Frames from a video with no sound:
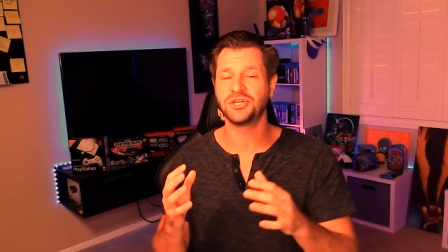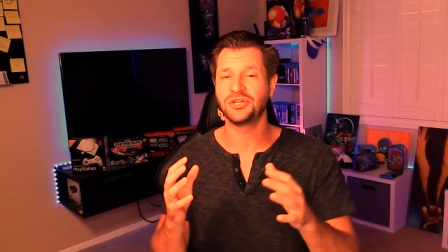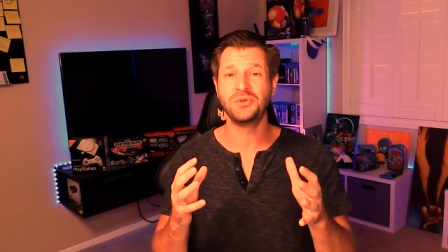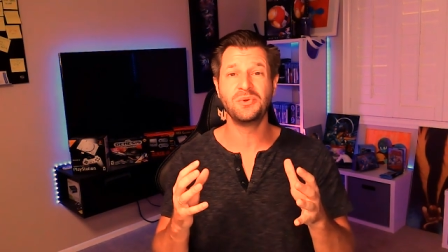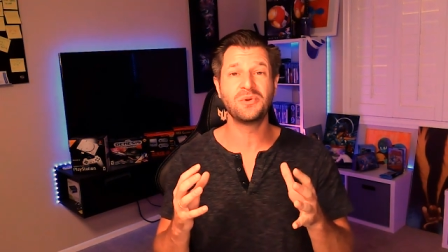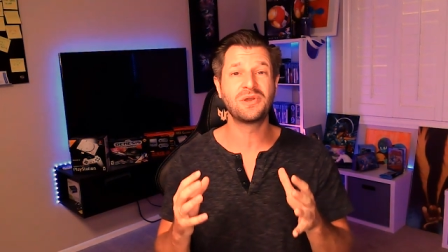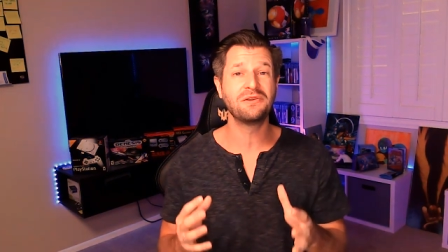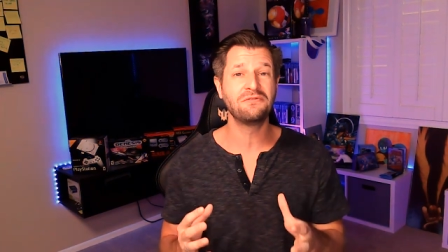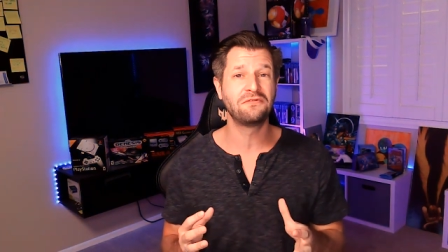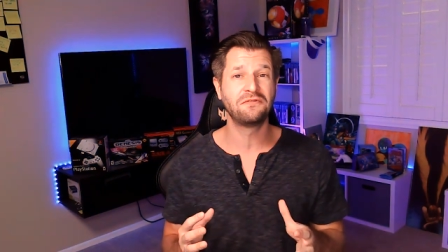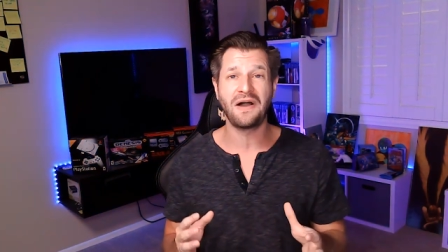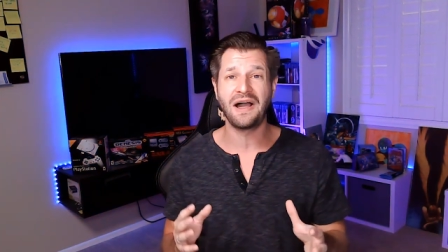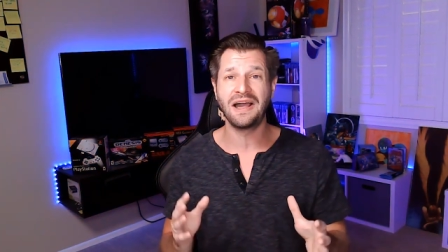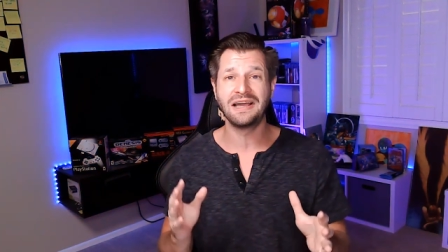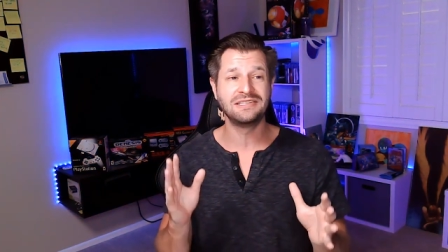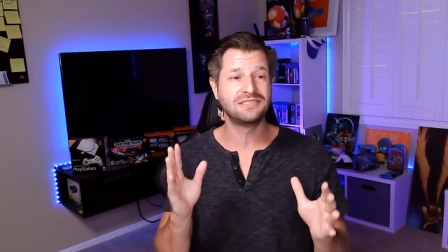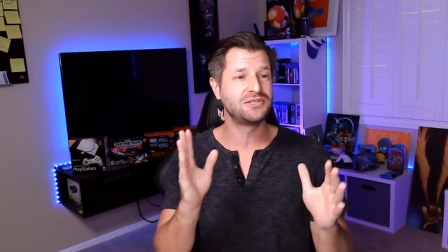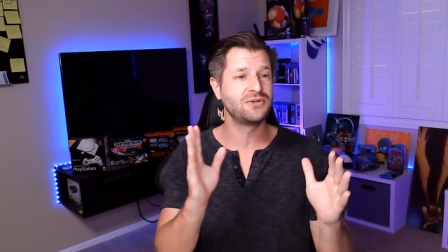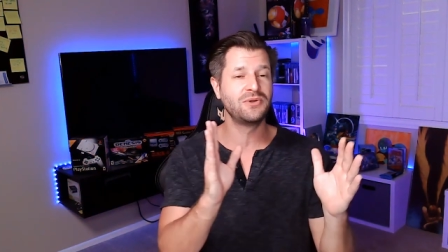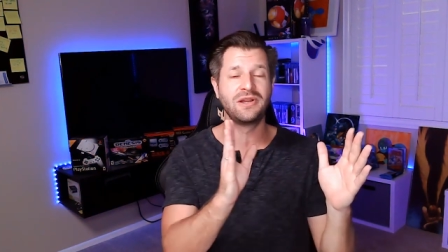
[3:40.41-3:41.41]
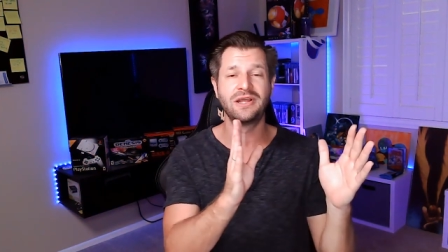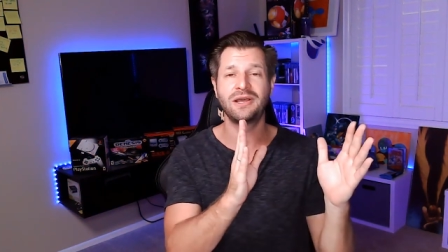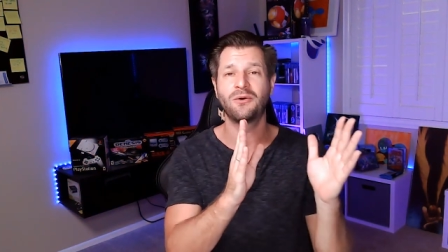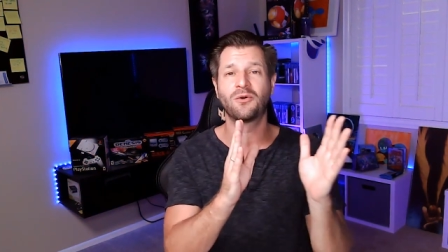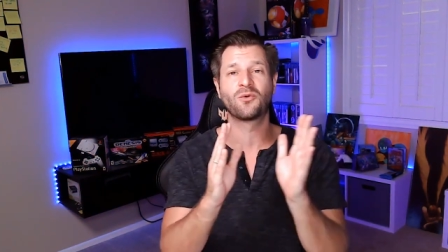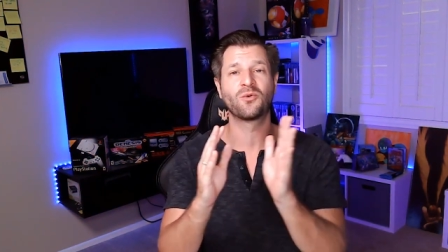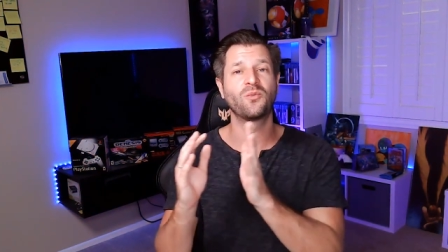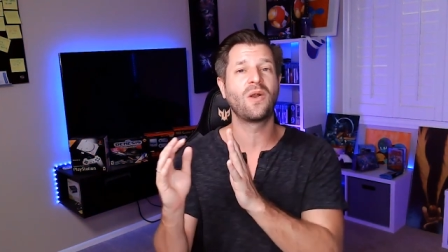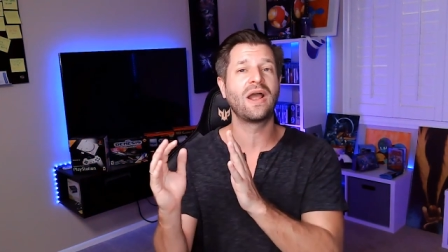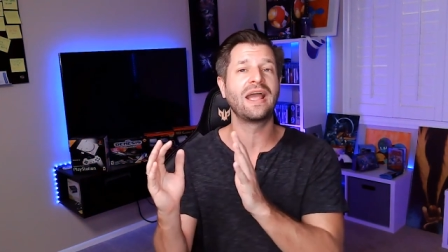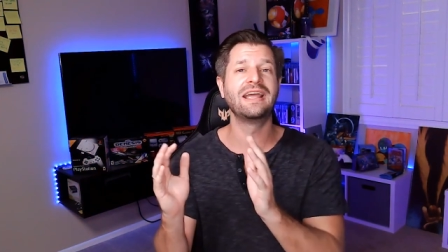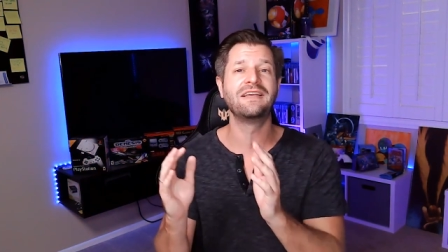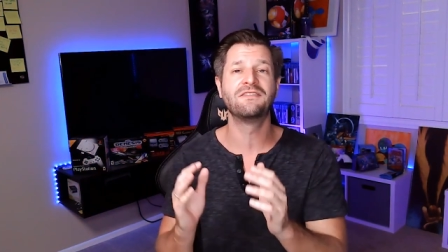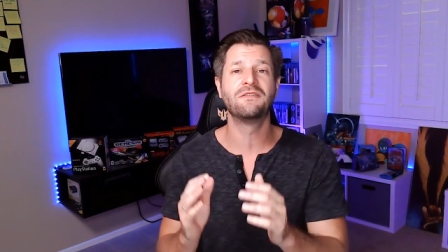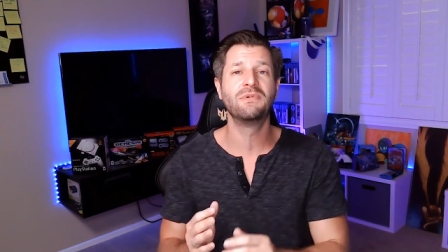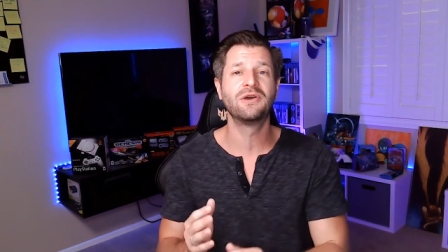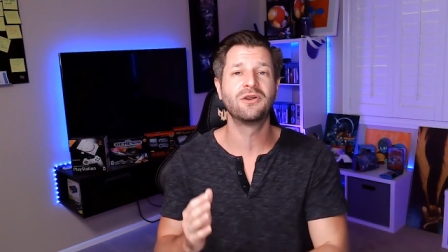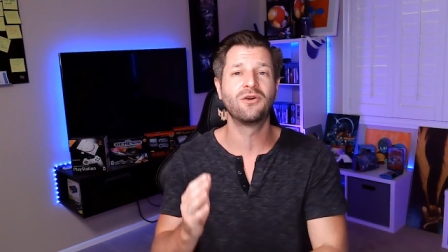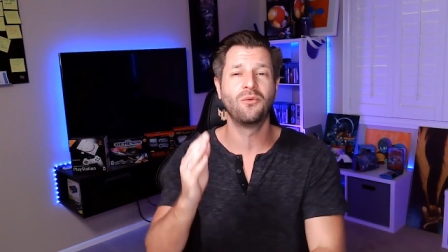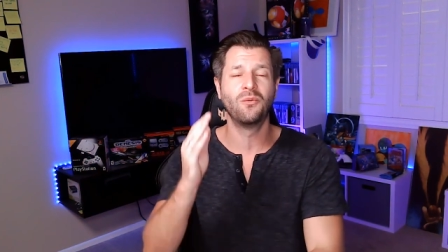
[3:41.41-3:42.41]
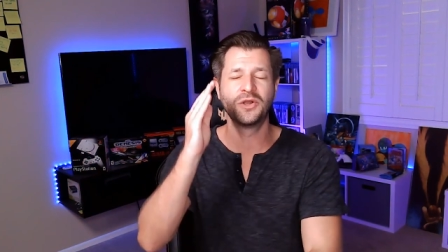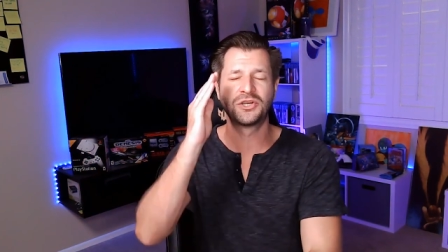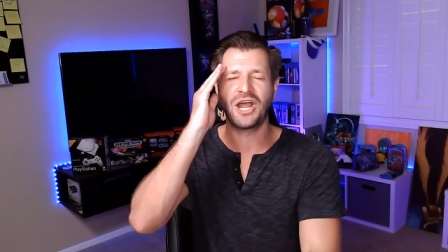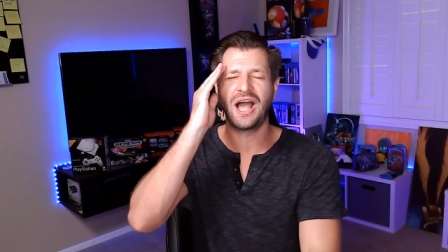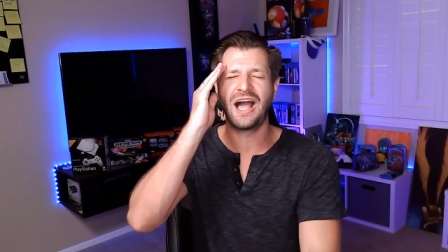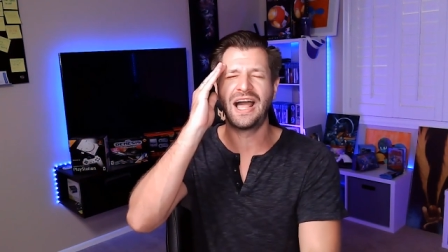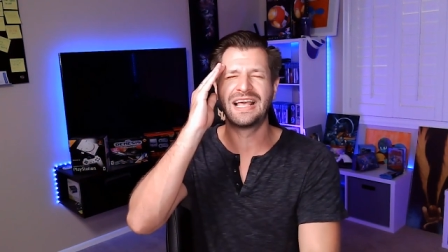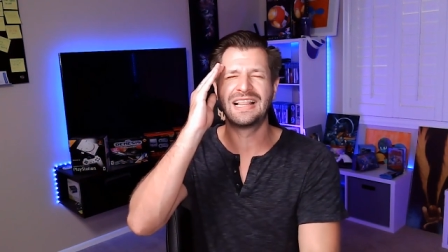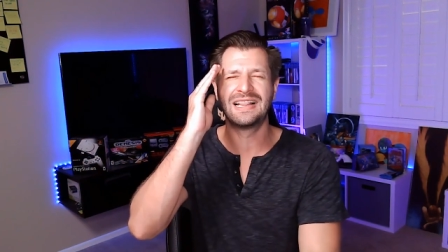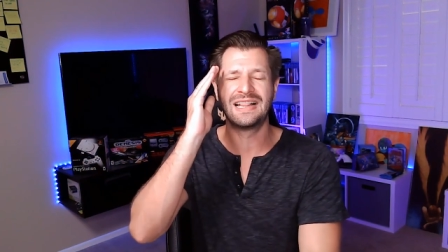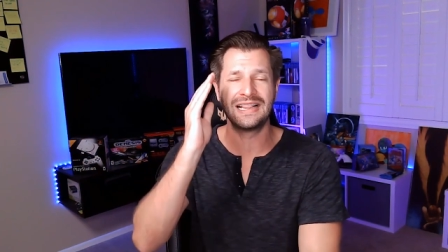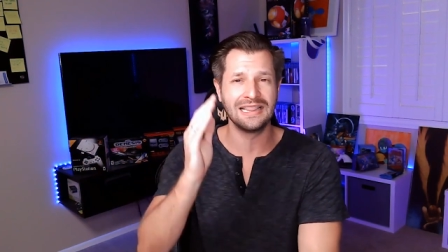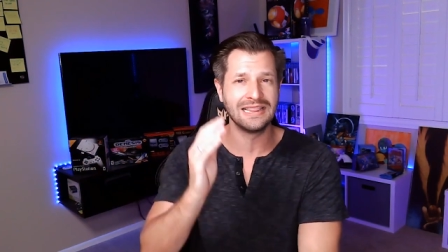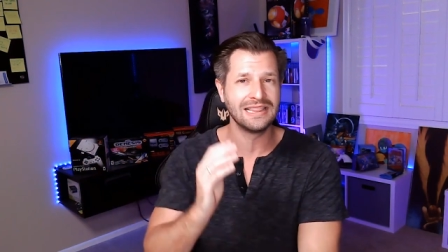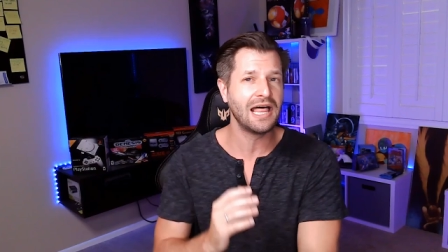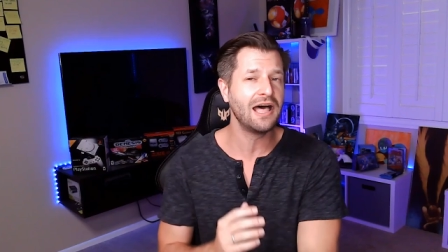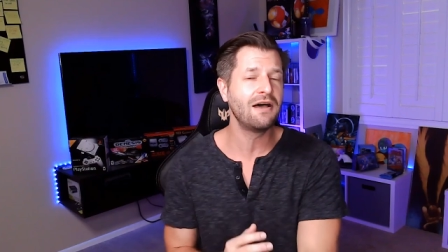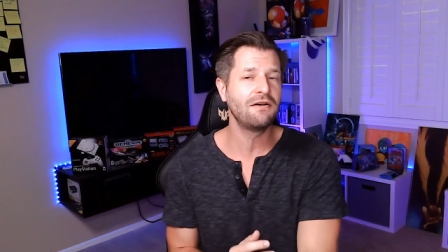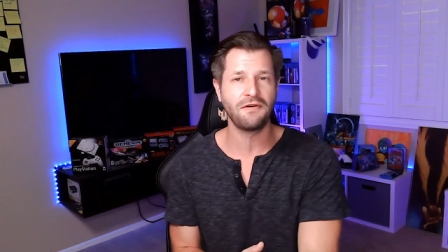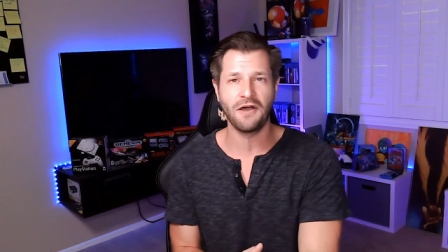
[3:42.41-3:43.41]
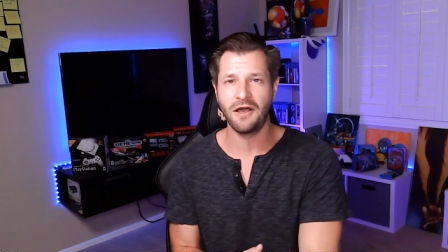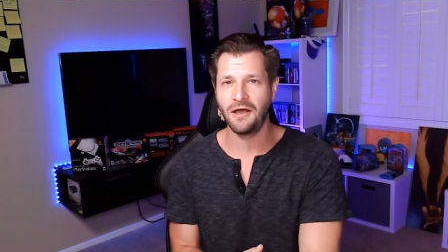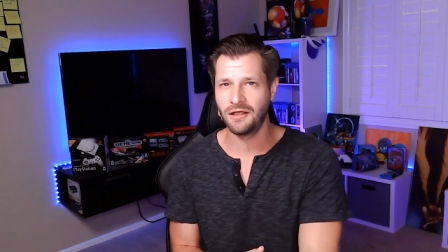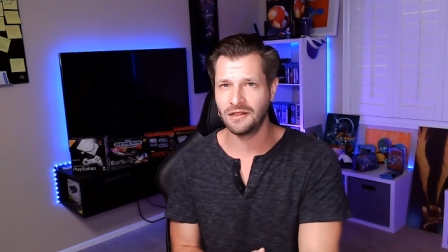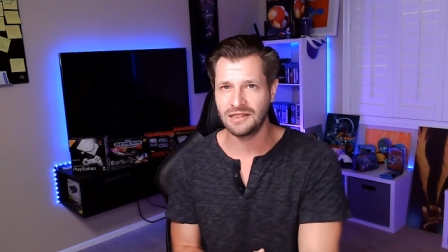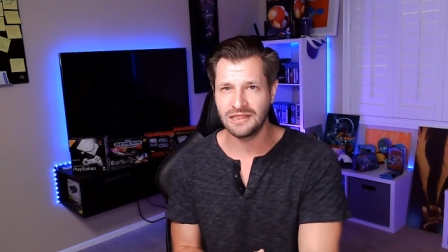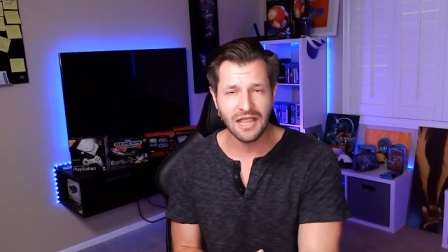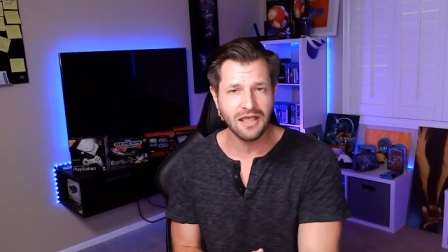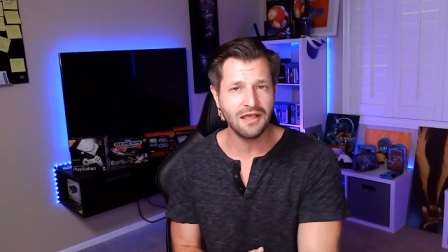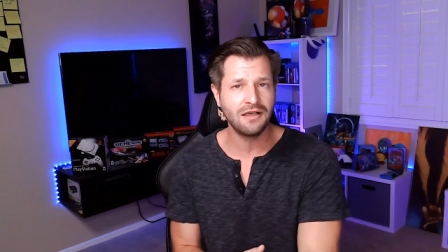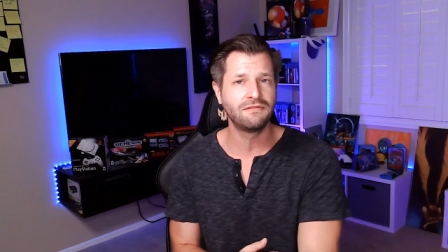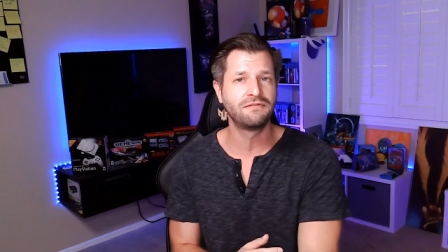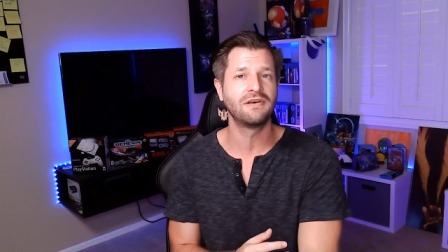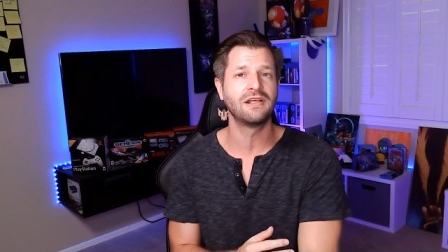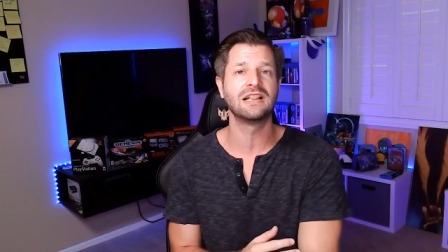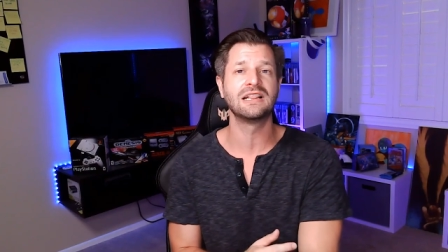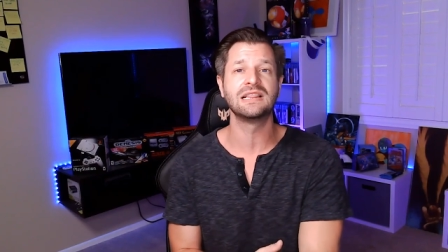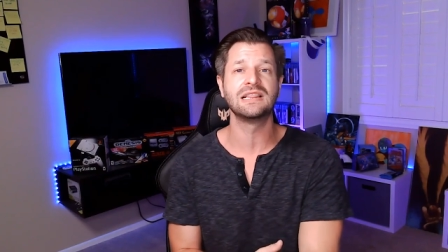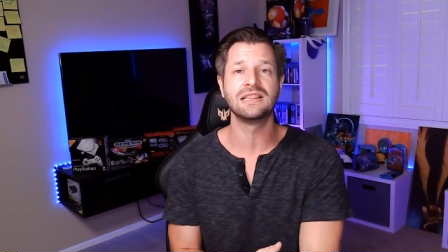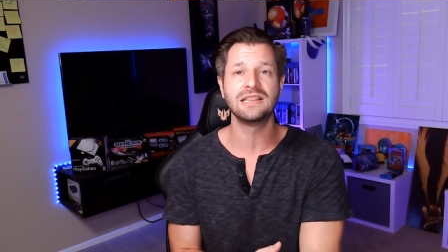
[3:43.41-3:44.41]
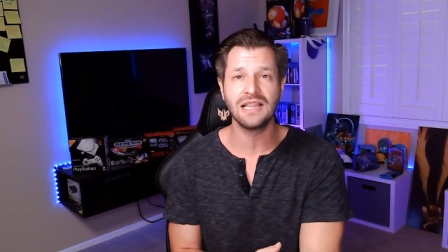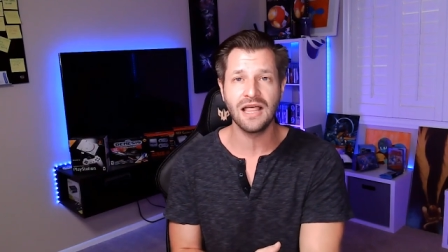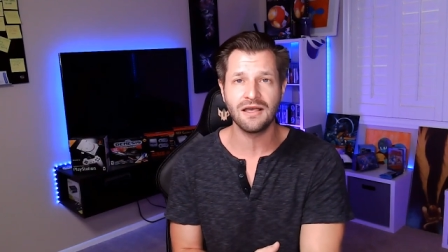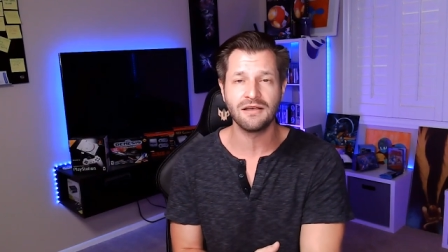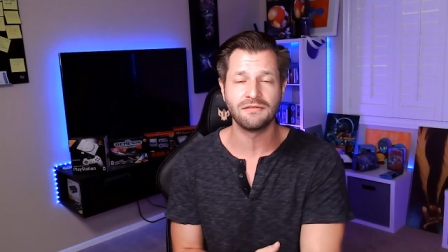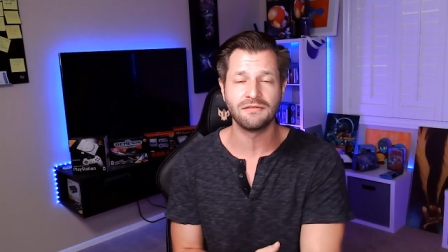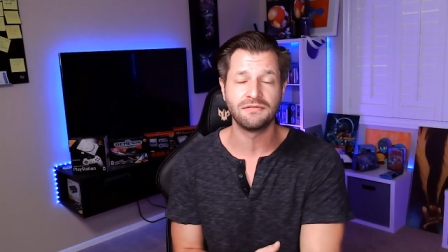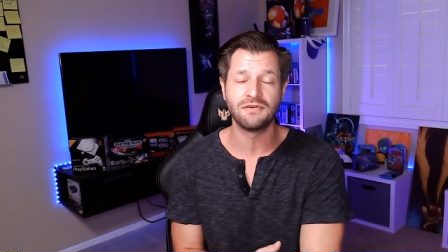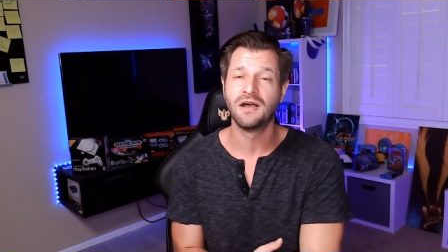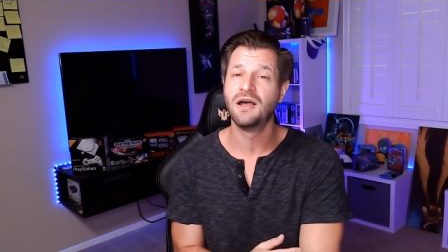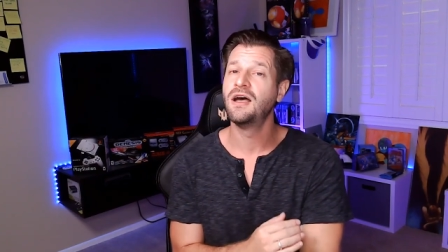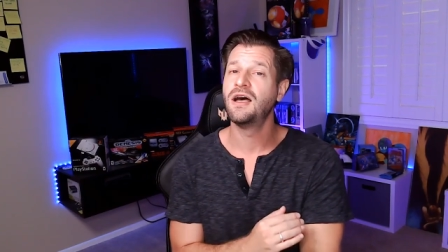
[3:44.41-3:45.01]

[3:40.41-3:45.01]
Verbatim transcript: You can fine tune it right in the middle, which I love, love, love